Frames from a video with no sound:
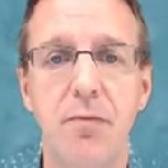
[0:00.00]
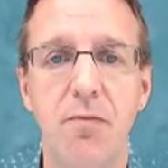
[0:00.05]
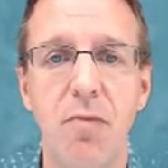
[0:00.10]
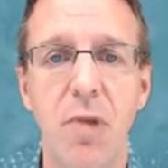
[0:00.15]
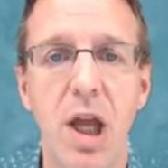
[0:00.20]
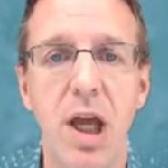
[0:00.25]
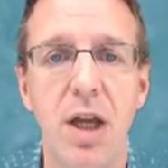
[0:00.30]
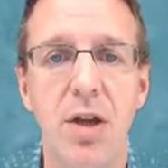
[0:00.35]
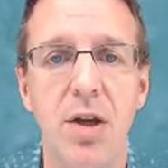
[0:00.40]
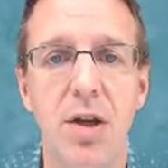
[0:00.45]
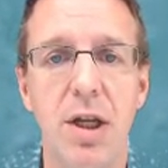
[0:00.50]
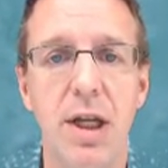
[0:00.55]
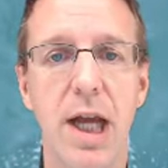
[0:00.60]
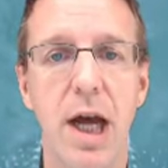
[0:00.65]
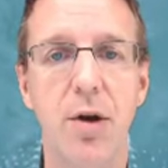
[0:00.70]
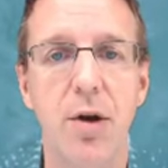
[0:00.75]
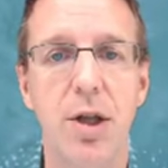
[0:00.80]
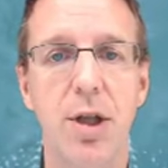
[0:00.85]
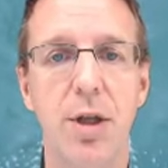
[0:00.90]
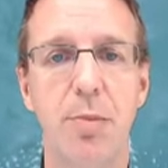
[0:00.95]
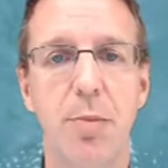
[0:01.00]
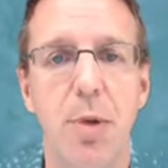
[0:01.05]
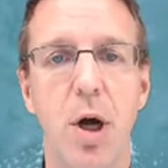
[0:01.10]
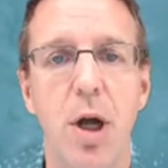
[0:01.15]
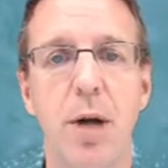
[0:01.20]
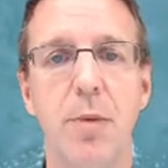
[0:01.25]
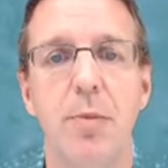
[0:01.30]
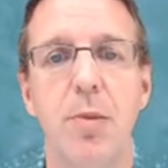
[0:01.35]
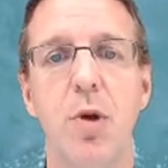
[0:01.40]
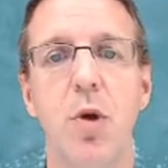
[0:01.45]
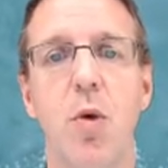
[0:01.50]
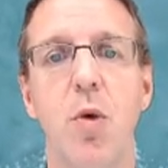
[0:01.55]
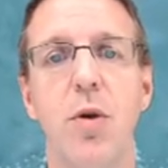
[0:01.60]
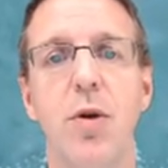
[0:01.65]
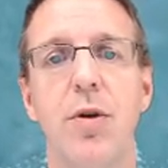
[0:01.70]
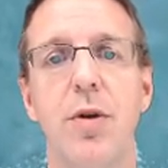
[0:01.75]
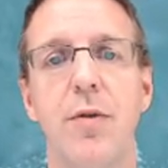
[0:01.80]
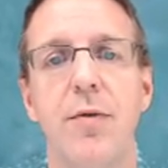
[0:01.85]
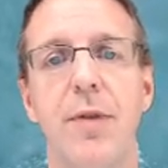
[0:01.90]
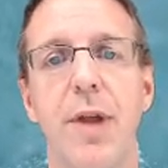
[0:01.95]
and down at the bottom
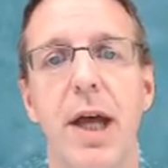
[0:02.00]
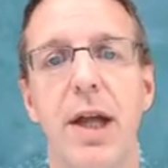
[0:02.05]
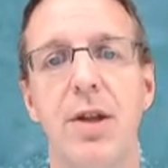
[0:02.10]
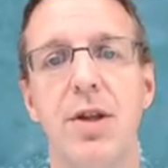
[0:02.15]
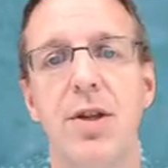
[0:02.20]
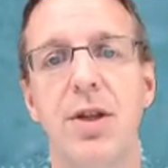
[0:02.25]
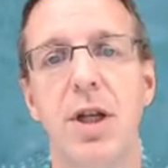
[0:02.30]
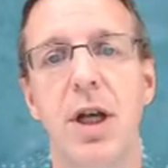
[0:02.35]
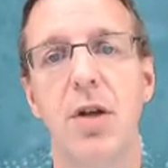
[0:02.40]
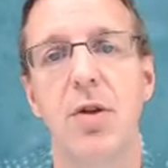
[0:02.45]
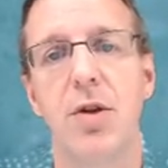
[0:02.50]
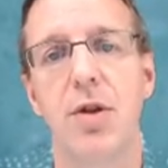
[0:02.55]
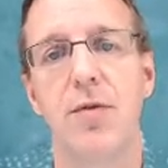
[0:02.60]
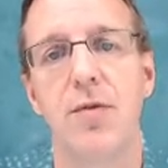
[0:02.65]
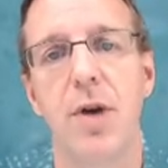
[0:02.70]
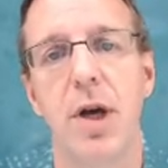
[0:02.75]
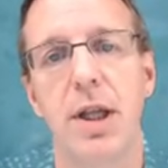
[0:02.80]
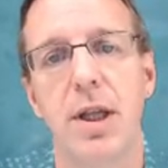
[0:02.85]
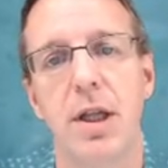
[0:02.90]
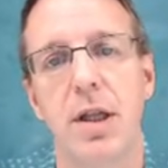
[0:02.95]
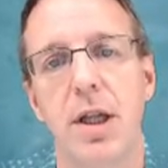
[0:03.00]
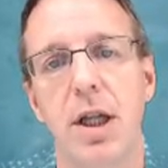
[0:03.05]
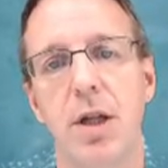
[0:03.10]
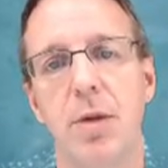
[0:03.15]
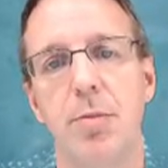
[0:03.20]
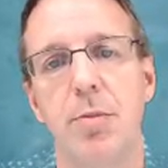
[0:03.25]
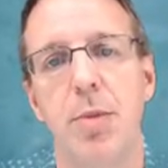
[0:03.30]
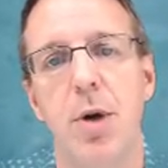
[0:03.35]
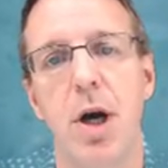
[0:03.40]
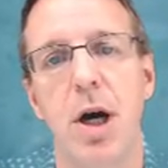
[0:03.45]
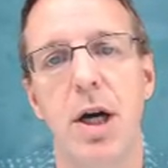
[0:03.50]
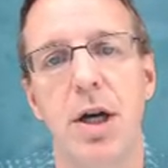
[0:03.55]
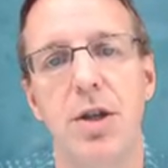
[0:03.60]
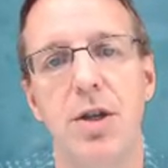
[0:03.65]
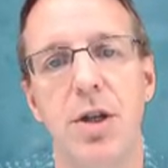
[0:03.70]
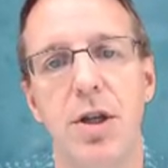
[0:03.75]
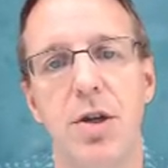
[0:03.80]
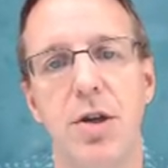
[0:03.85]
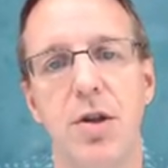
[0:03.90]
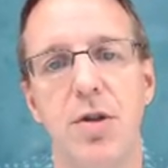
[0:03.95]
corner of that cell you've got the little box,
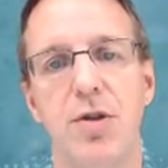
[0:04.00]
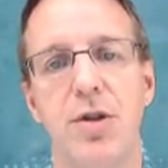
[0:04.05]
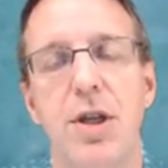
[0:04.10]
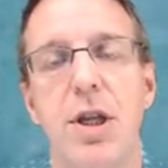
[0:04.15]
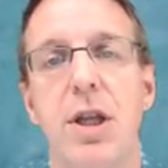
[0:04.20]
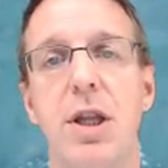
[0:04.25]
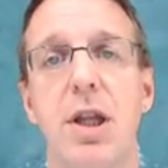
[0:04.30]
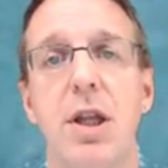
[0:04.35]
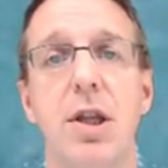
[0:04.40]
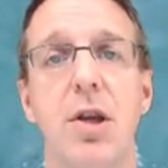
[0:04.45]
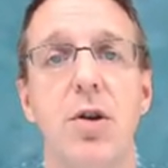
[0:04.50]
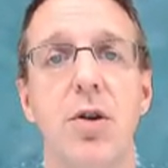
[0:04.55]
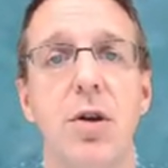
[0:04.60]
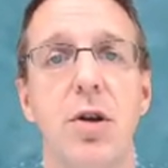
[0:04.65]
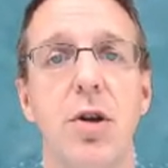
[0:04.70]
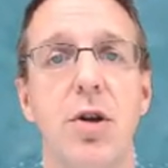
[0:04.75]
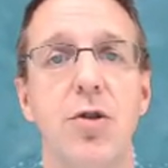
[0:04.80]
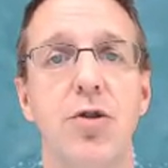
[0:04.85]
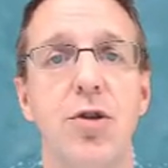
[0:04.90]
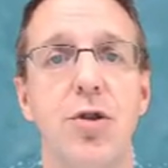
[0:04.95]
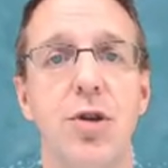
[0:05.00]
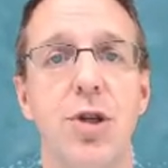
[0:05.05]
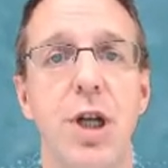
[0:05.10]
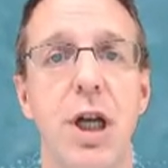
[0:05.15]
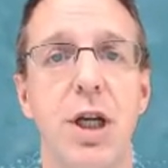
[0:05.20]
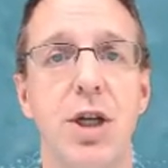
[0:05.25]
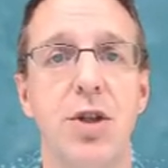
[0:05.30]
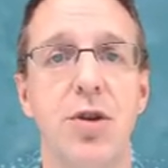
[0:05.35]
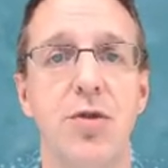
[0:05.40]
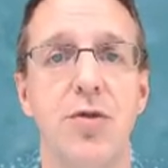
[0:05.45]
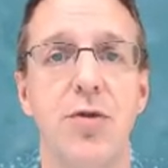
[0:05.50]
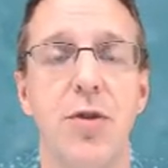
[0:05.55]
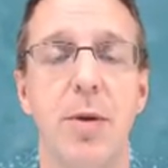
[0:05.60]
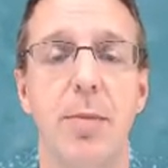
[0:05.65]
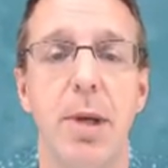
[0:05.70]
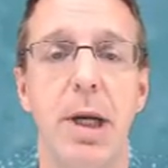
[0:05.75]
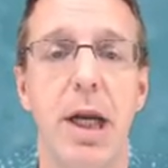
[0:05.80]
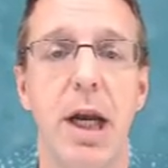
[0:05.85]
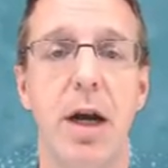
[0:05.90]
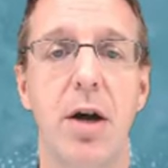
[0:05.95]
and you can see that your cursor changes
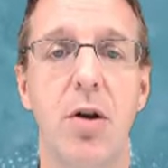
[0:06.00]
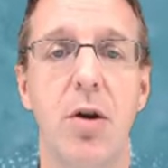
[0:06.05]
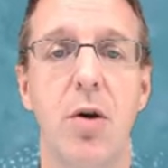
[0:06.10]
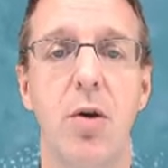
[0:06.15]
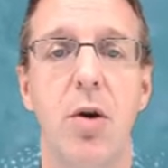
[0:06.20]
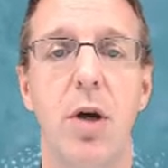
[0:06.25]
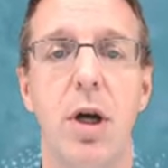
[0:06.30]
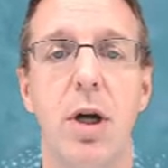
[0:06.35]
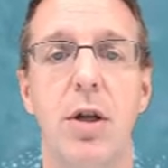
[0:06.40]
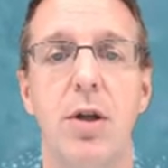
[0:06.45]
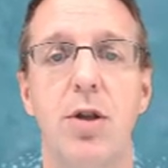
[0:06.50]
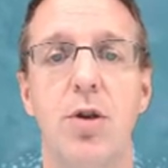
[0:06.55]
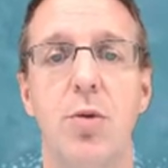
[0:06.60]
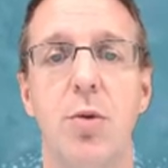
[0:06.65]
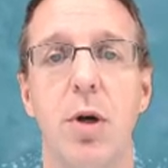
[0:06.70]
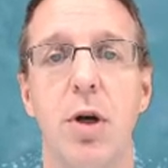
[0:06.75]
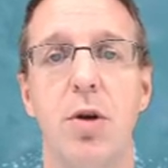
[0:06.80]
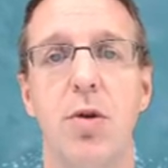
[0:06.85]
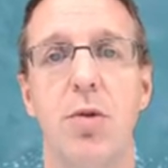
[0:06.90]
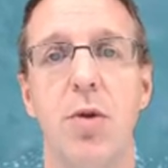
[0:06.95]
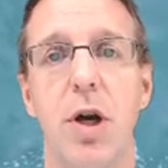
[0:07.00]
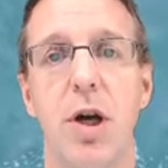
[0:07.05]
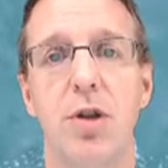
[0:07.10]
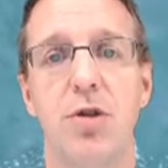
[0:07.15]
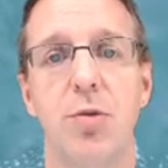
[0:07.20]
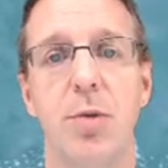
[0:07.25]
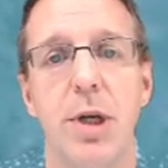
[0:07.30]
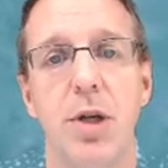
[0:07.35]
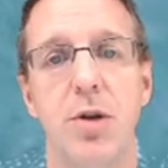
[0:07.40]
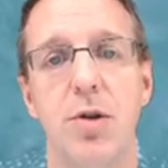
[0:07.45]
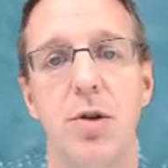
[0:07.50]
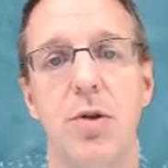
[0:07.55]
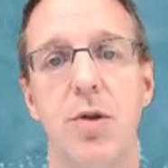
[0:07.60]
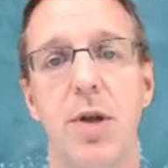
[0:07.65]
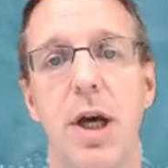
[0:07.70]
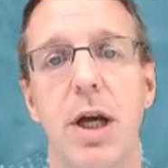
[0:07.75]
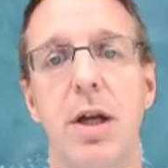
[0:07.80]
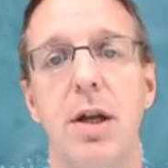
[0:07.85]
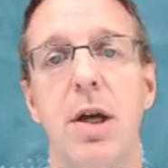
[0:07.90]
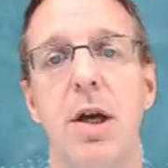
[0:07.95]
from an arrow to a cross when you do
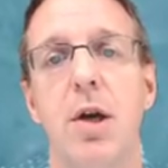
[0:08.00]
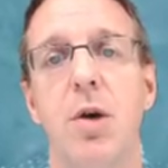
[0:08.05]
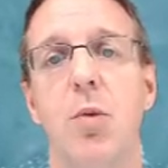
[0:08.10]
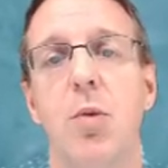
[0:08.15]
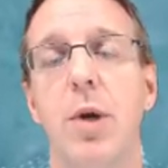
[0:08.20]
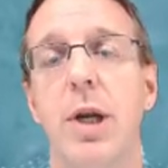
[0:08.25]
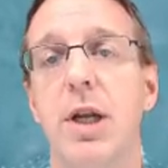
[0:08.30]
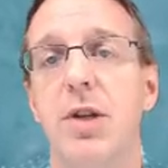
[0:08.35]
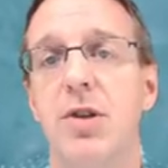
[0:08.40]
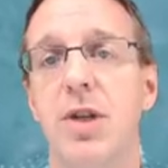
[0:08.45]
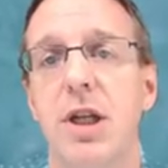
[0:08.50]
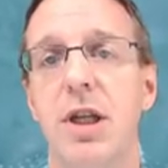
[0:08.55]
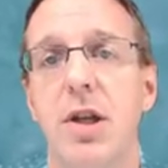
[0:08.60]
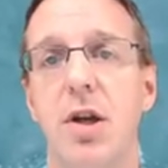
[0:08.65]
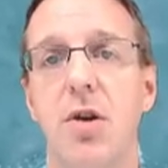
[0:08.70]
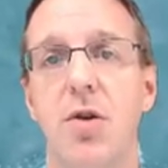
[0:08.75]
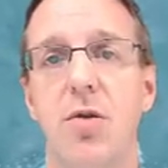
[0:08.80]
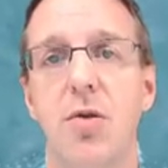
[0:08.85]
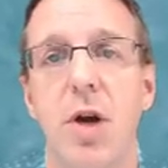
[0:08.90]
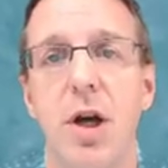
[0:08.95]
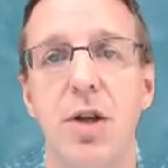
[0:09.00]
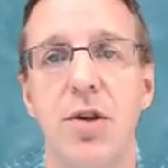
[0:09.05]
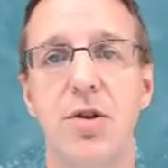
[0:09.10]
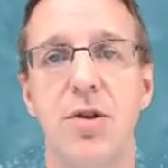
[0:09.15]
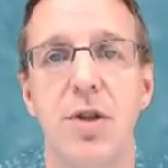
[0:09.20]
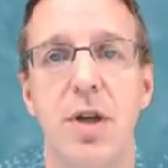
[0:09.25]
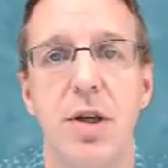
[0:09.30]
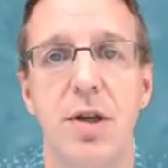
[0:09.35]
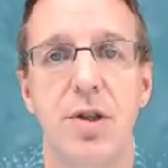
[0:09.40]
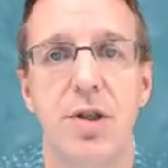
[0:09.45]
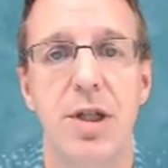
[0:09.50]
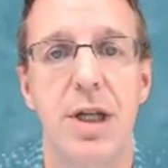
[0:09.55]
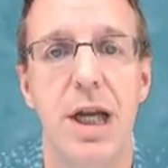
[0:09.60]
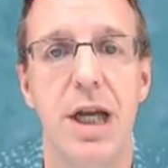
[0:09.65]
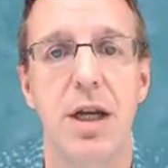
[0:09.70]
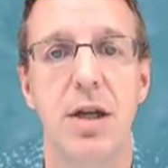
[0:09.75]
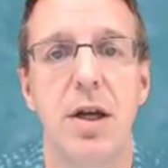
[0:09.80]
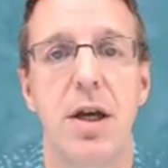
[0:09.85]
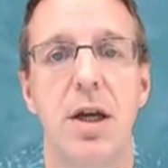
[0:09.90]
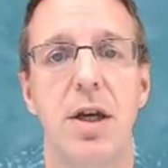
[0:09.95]
that. When it's in the cross
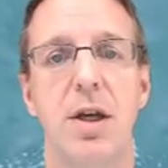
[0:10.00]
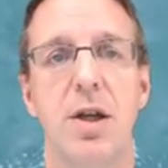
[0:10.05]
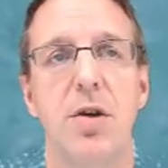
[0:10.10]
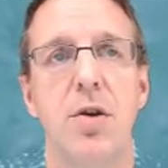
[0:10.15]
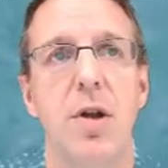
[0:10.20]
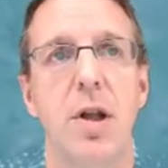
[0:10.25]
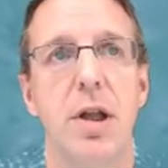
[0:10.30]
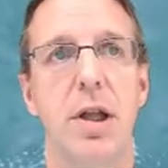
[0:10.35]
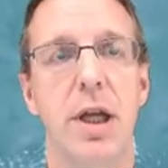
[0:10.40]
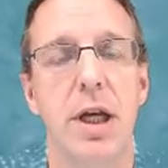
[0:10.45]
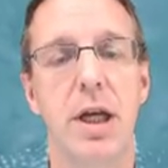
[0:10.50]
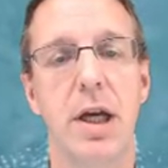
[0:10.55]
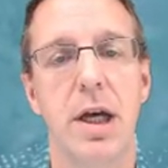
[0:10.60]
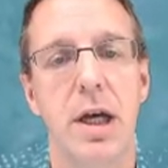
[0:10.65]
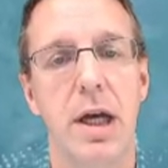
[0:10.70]
state, you click